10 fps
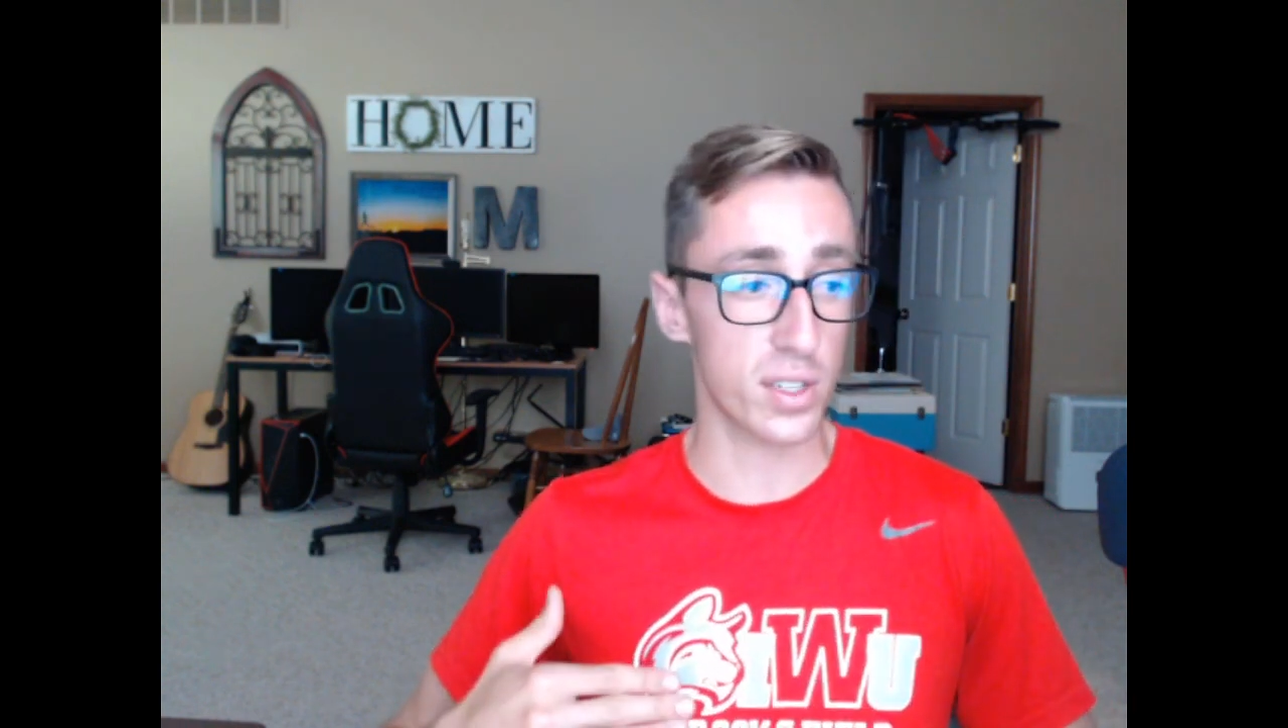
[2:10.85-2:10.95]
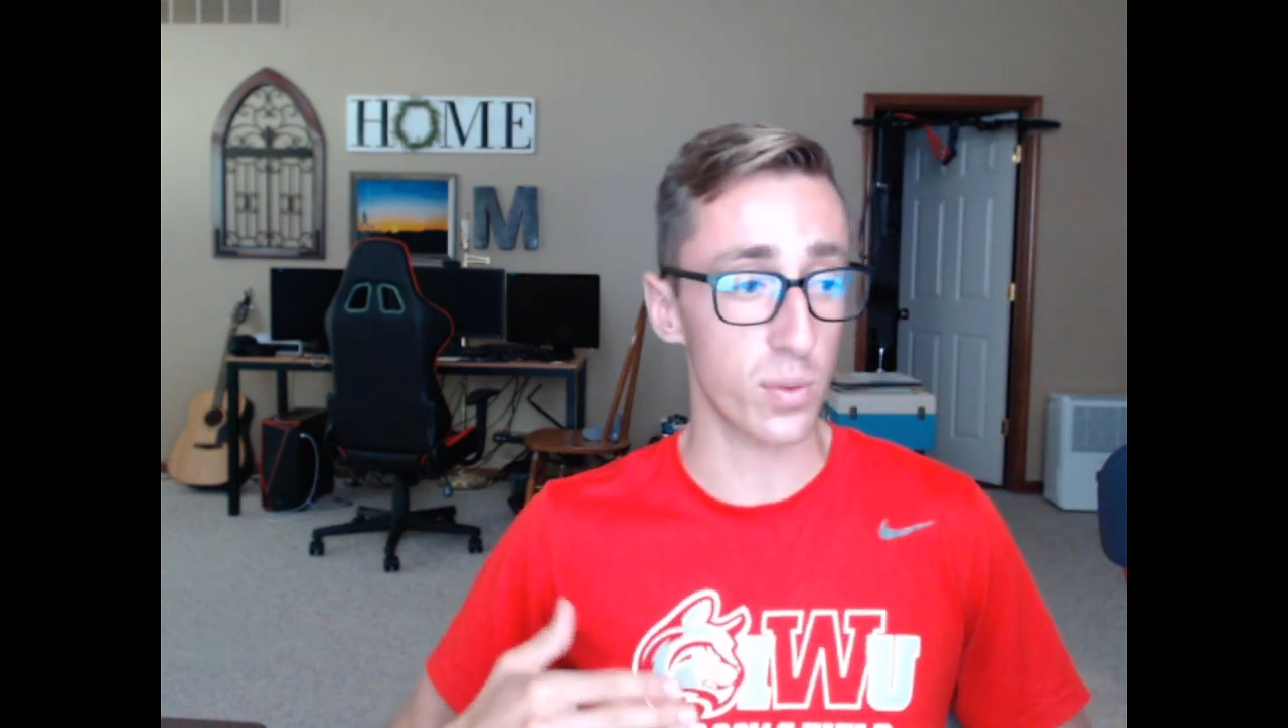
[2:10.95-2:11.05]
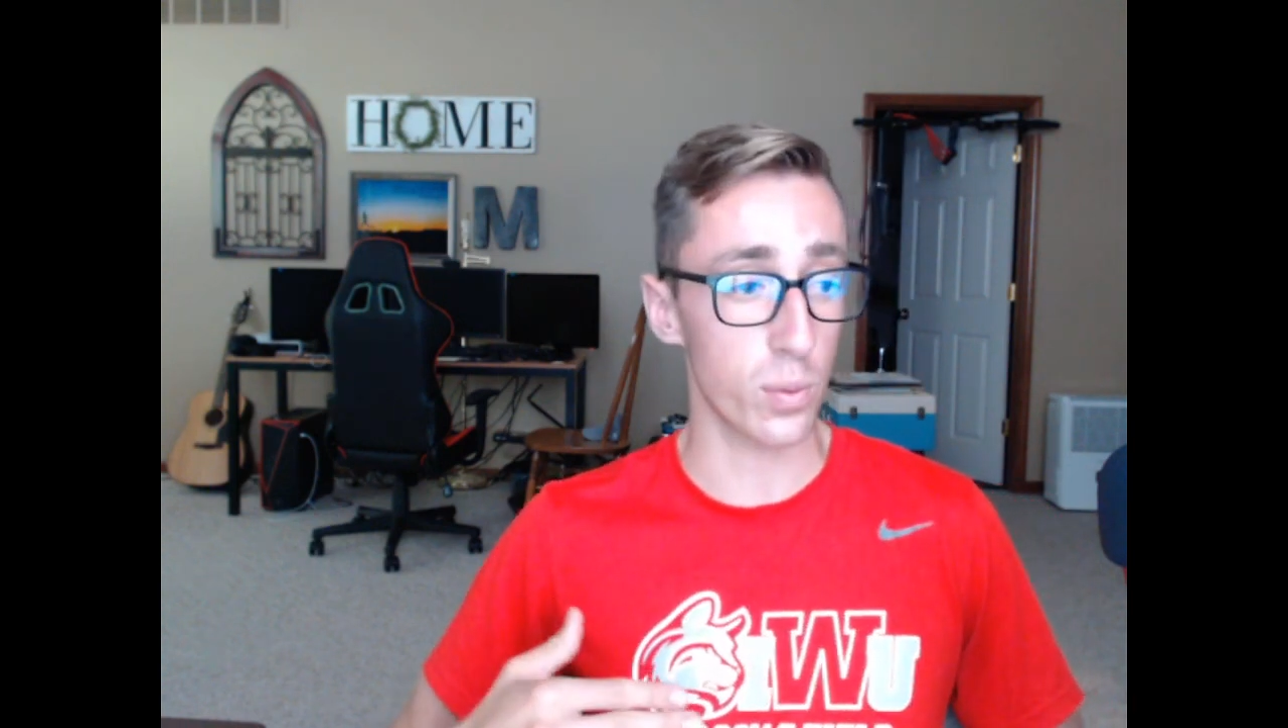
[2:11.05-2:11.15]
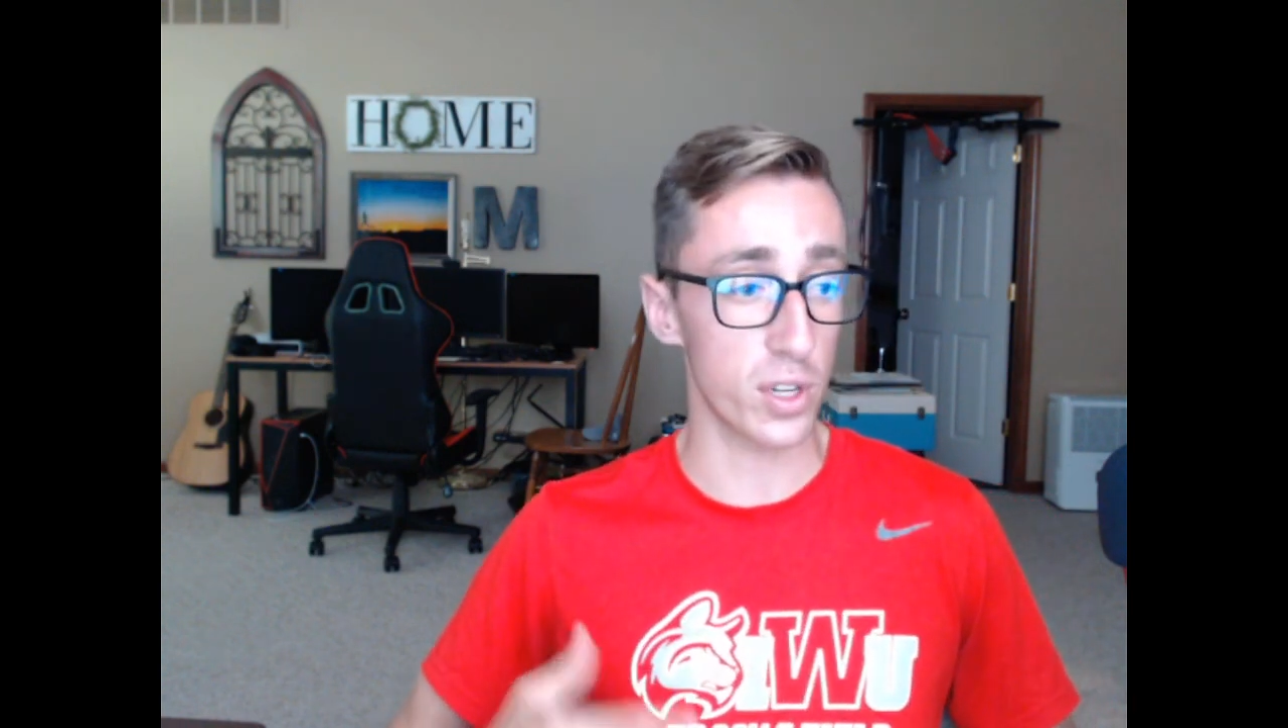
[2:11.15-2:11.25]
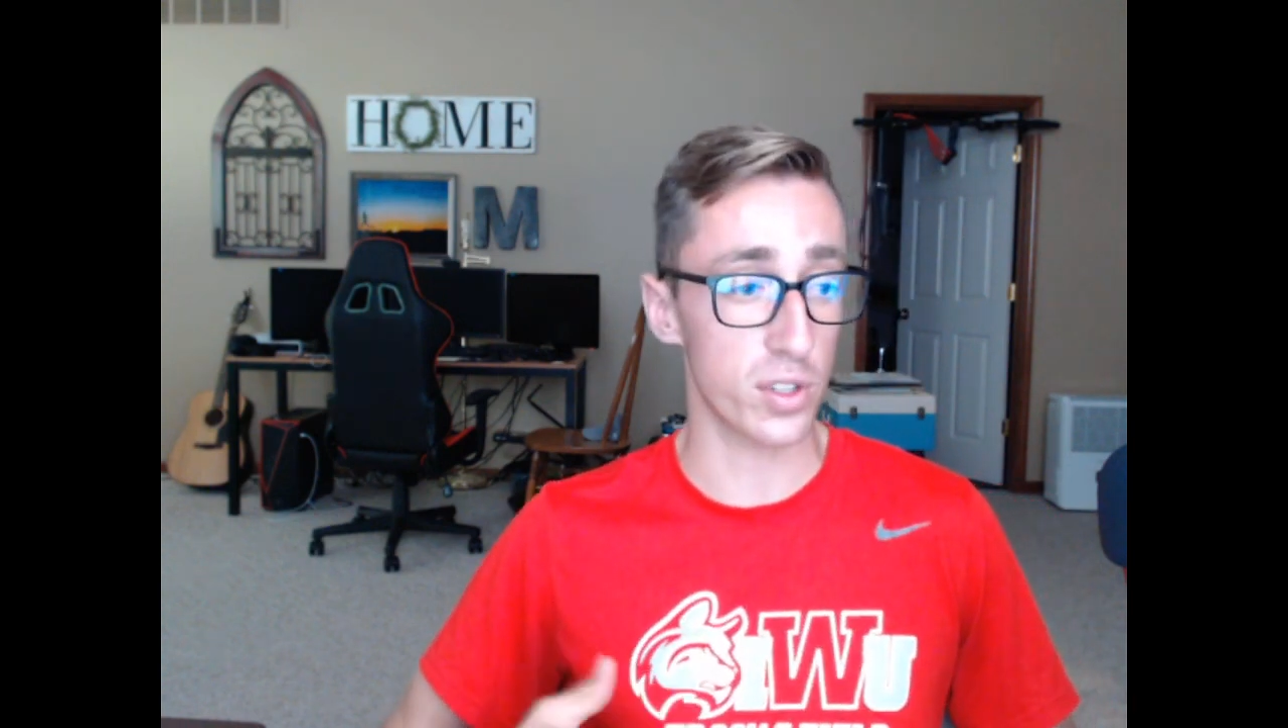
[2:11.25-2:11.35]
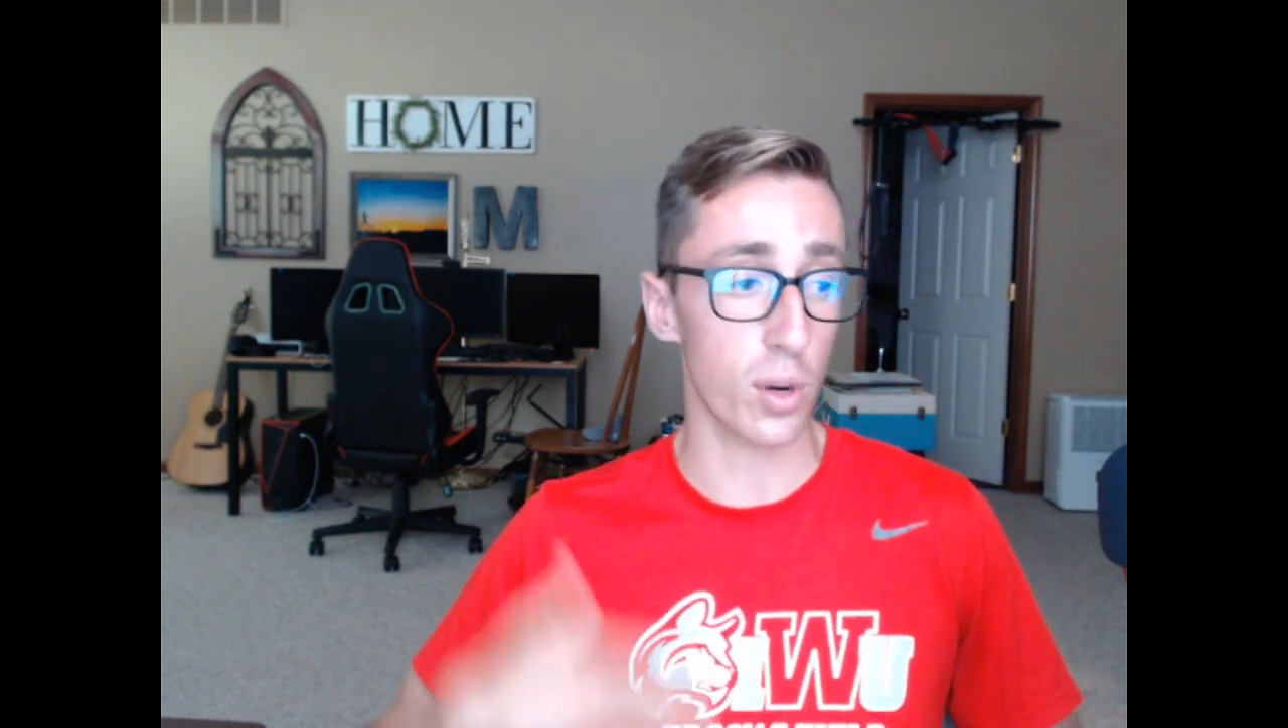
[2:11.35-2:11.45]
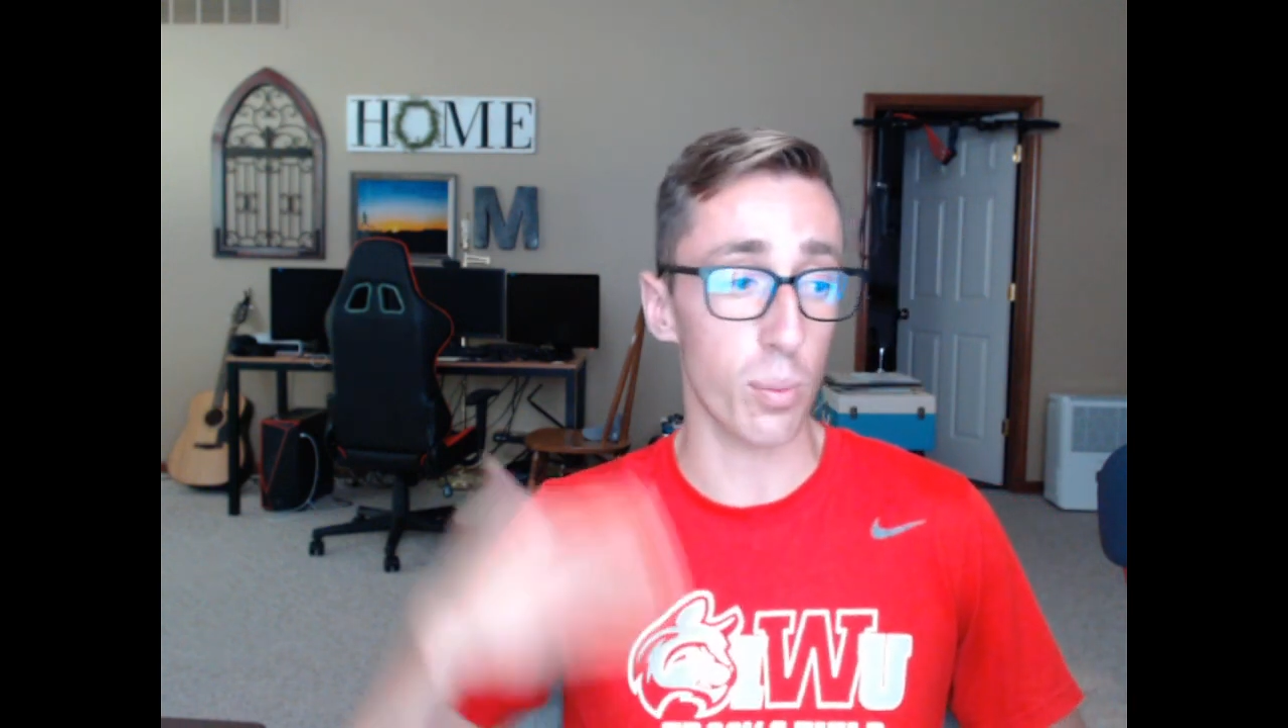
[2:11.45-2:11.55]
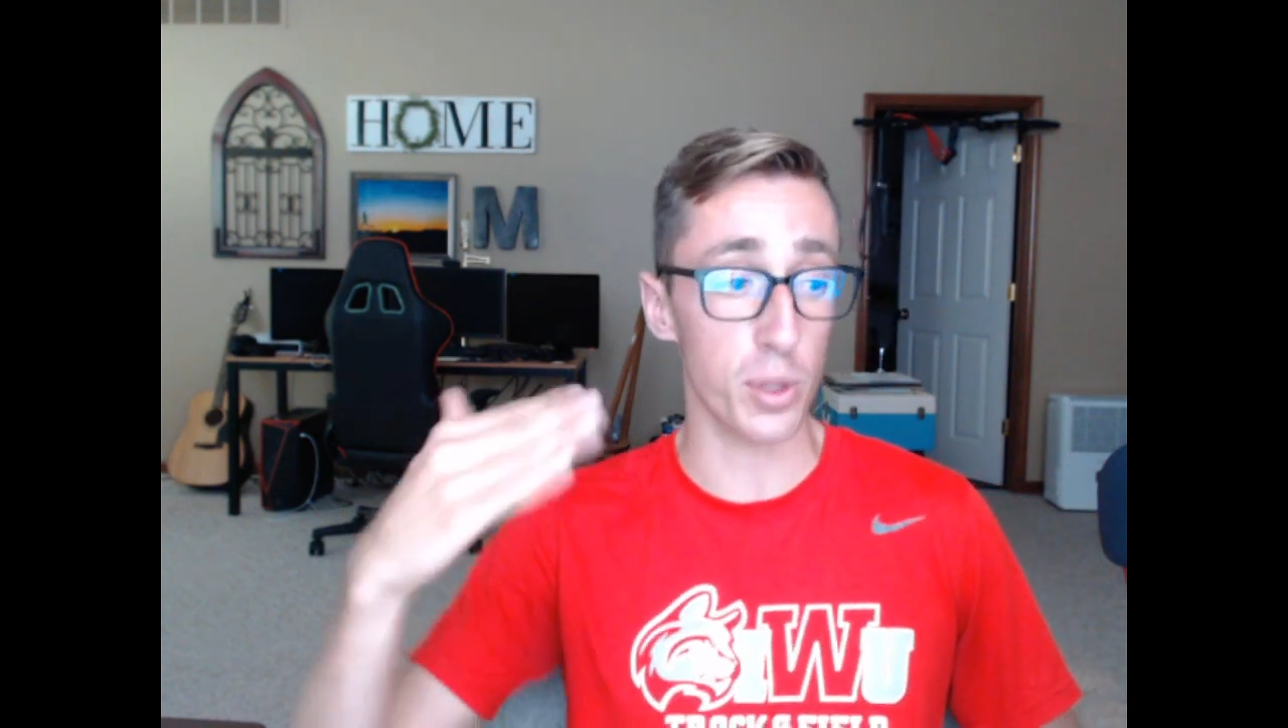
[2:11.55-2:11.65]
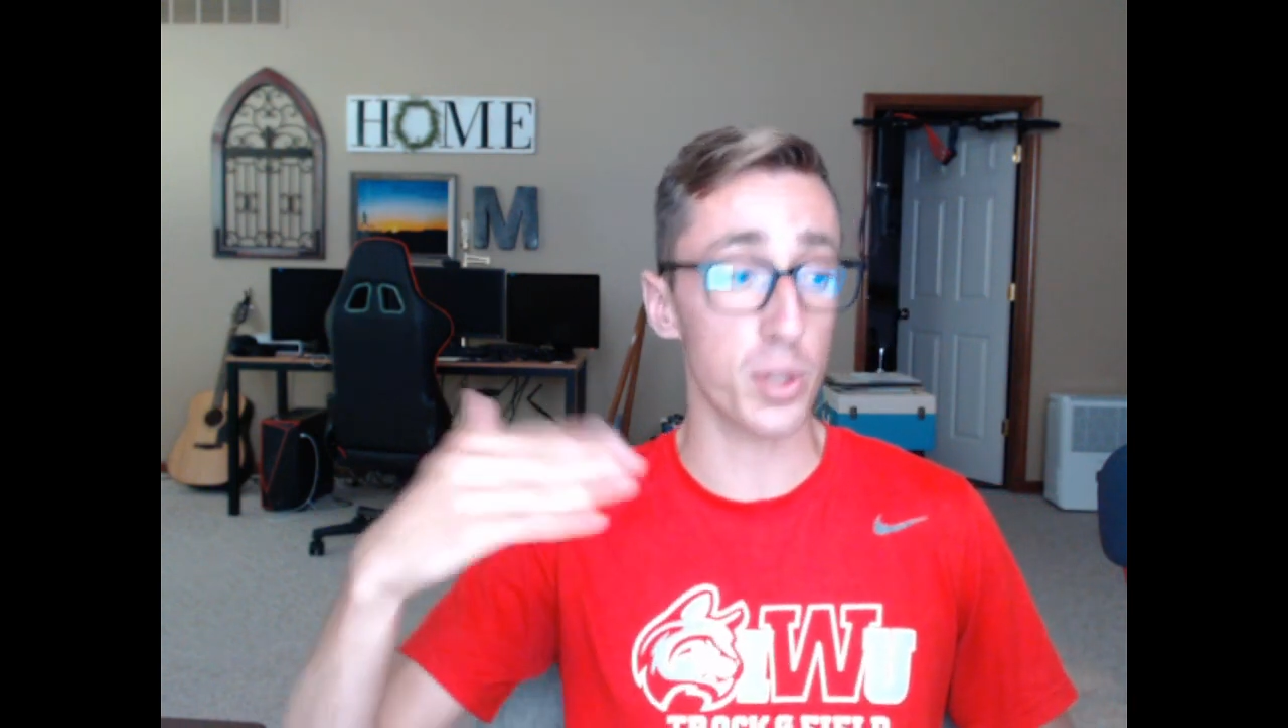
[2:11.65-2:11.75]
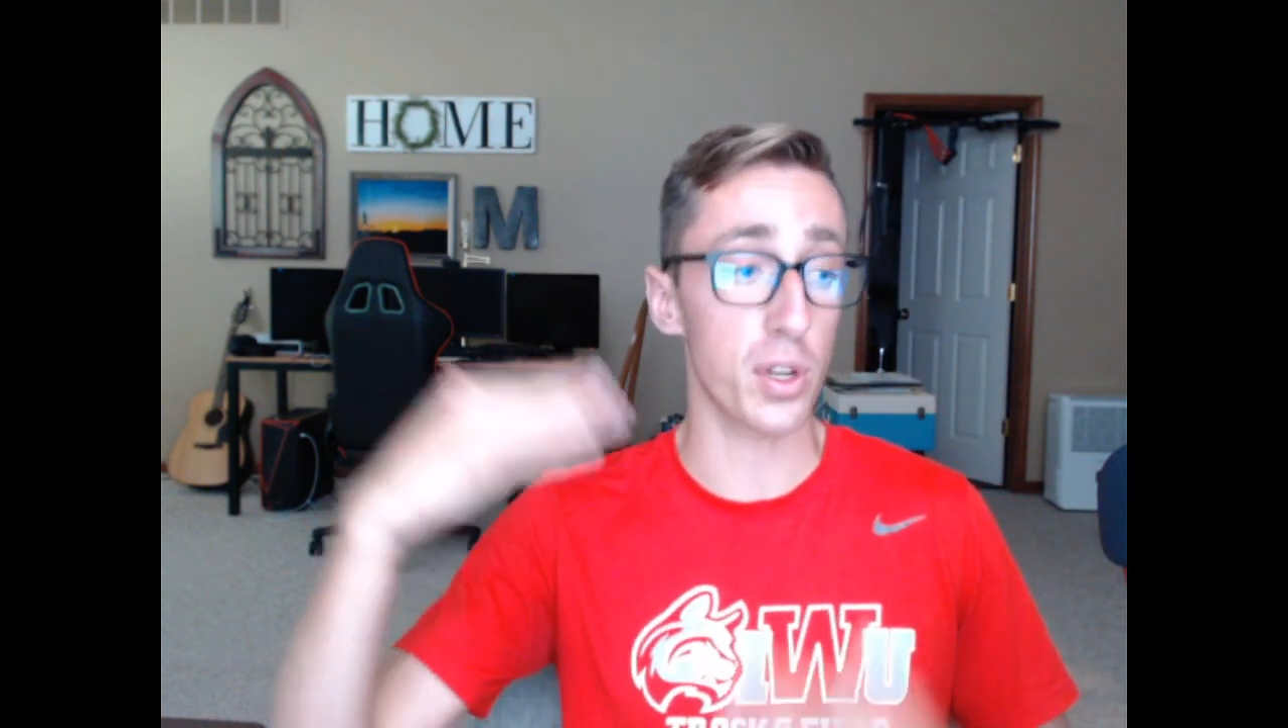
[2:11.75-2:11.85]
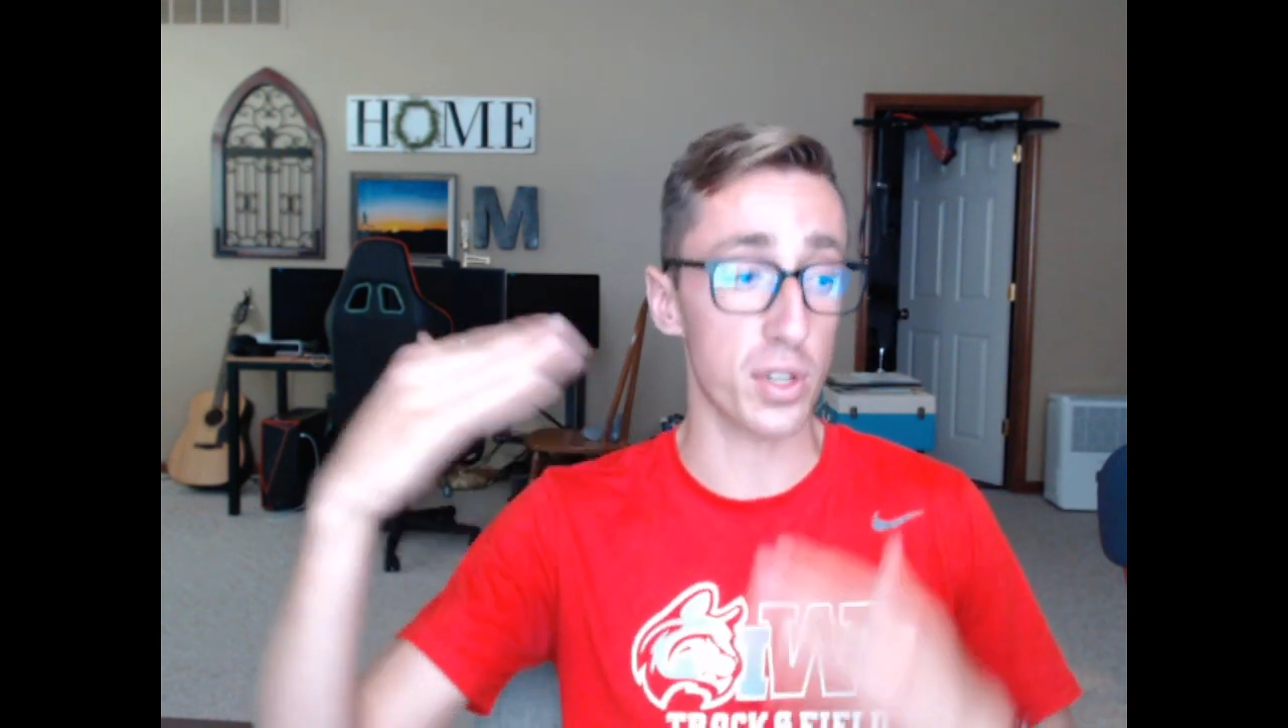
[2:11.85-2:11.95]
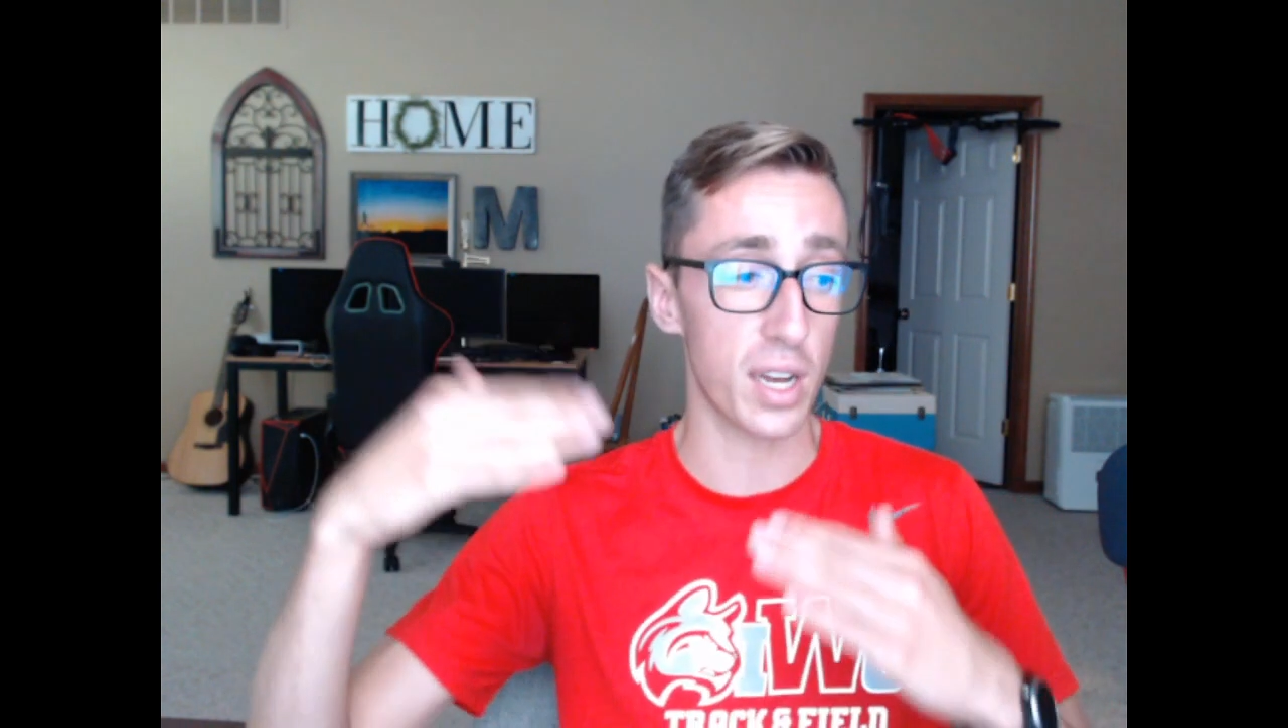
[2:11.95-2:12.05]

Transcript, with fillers: when you start building on top.